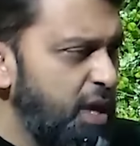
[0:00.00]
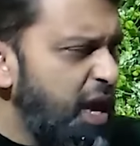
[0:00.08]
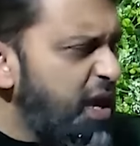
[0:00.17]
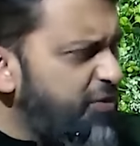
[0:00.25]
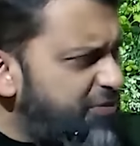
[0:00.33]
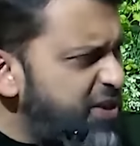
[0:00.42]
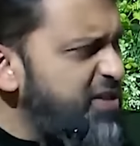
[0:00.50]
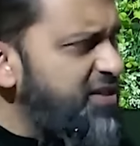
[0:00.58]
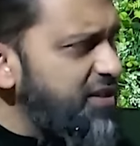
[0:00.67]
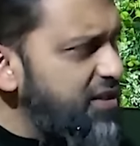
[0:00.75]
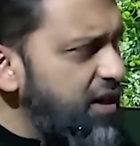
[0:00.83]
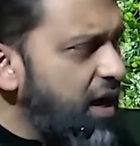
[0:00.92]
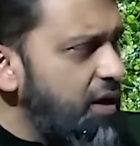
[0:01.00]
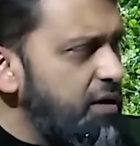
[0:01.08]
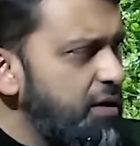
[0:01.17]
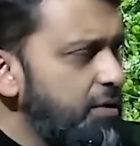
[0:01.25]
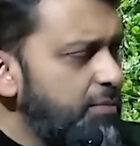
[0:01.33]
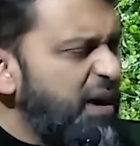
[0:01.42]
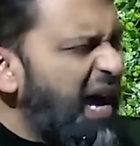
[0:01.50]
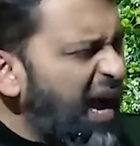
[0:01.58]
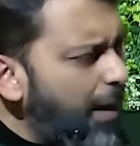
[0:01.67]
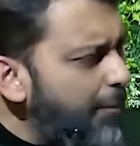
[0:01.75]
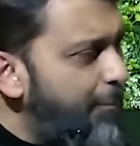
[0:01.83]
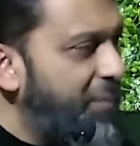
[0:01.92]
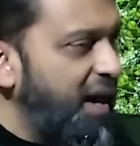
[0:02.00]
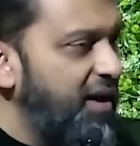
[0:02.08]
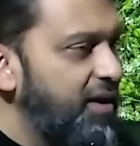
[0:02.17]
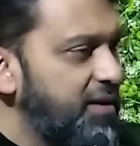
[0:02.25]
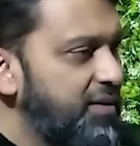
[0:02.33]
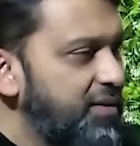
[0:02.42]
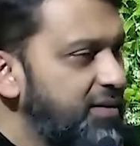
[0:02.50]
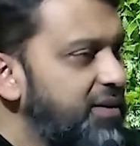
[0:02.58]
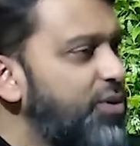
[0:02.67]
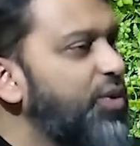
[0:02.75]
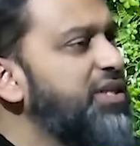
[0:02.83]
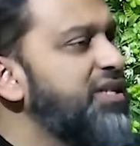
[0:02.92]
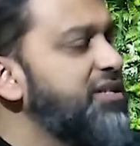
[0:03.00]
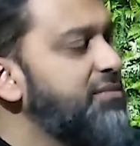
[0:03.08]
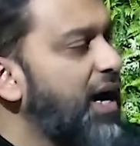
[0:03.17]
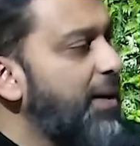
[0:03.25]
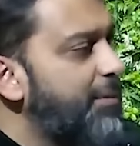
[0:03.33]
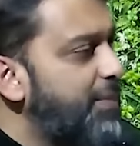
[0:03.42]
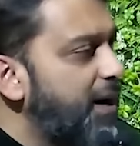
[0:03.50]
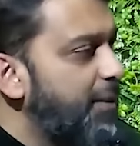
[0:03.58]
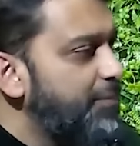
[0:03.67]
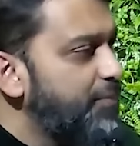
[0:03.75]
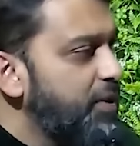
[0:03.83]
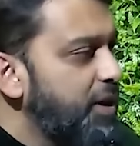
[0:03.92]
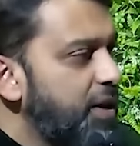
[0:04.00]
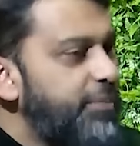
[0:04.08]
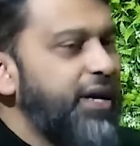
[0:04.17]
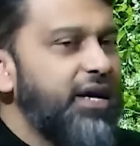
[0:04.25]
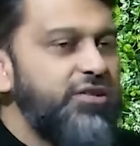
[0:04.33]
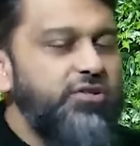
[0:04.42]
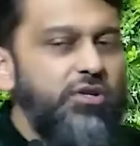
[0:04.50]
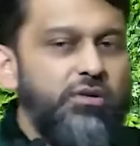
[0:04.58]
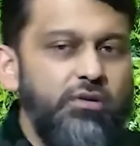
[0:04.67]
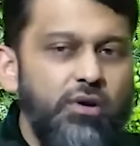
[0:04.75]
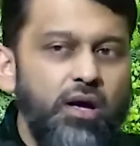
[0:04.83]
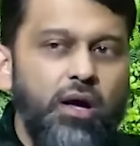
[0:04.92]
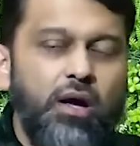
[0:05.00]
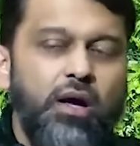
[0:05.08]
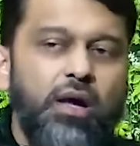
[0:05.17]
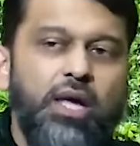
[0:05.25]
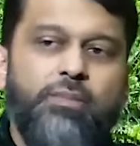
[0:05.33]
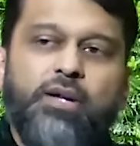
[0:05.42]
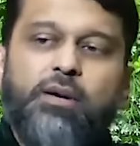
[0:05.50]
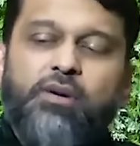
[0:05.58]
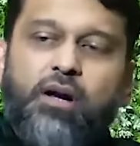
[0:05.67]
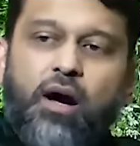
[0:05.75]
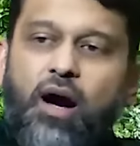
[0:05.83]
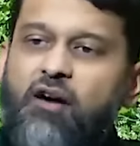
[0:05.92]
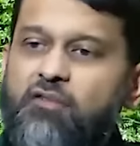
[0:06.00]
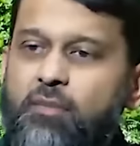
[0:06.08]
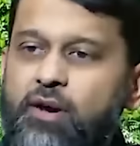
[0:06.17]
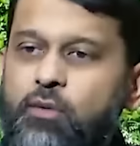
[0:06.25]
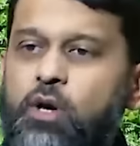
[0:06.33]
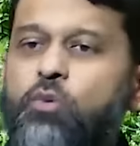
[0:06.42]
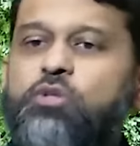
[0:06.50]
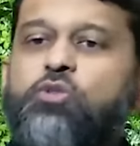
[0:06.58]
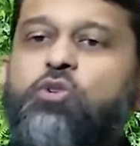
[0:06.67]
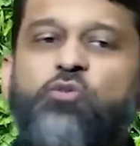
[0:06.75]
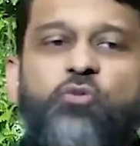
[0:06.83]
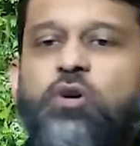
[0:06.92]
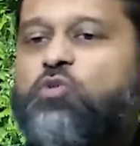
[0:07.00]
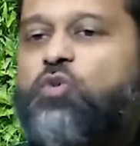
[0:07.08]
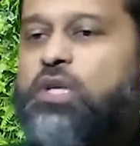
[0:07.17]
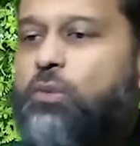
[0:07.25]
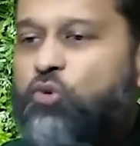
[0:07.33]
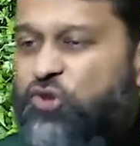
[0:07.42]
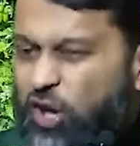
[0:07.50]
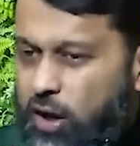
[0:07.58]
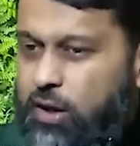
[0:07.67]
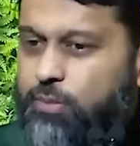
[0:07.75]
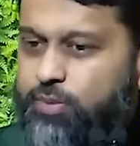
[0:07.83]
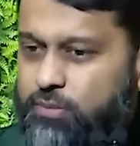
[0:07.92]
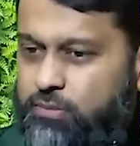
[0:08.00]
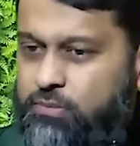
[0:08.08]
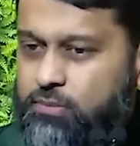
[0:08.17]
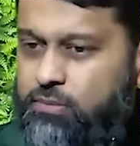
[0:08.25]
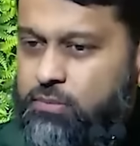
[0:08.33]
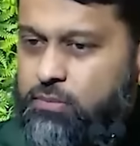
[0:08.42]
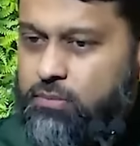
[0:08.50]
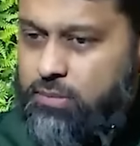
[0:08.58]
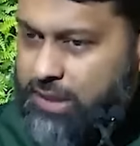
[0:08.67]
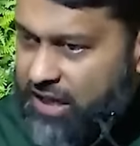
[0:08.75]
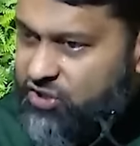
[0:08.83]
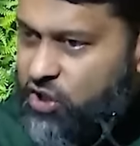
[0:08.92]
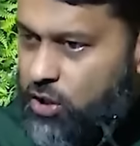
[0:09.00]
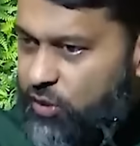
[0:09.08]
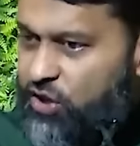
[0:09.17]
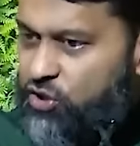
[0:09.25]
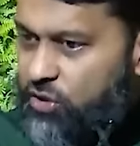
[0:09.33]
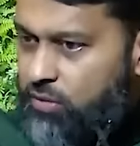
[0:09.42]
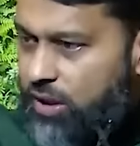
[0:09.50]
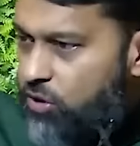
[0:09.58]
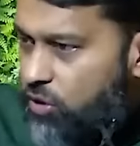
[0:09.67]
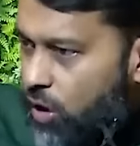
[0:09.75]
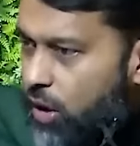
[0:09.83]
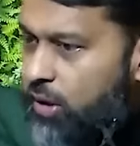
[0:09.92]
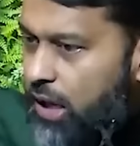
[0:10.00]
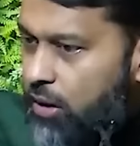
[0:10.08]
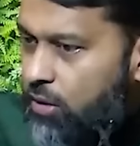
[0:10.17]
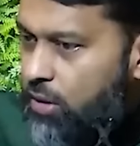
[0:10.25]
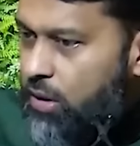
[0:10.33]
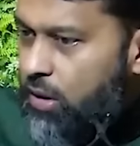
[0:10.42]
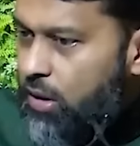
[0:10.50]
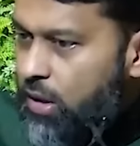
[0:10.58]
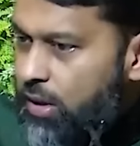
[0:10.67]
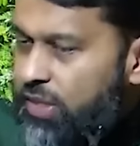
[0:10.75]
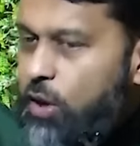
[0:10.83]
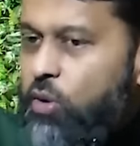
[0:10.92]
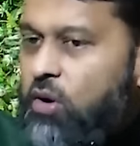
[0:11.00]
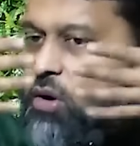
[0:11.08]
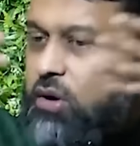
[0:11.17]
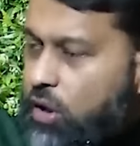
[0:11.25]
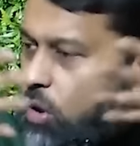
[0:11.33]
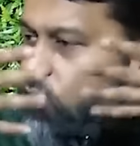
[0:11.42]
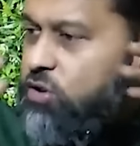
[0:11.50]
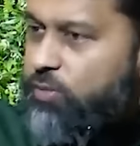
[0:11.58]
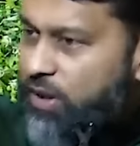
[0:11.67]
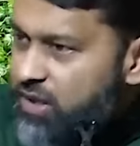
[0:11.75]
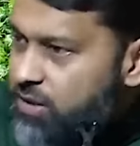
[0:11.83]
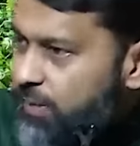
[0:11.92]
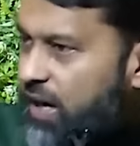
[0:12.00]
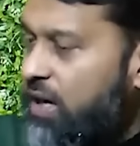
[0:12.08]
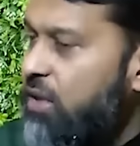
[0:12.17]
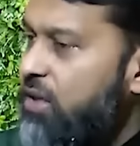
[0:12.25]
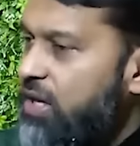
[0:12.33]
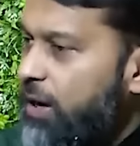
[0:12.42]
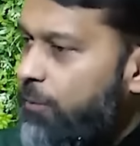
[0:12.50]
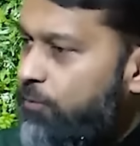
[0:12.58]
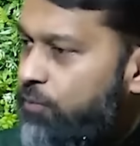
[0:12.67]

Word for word: if this is not mahabbah, then what is mahabbah? Because Ibn Abi Quhafa, by the way, was good friends with Abu Talib. That generation, right? They're gone now. They were close buddies back in the day.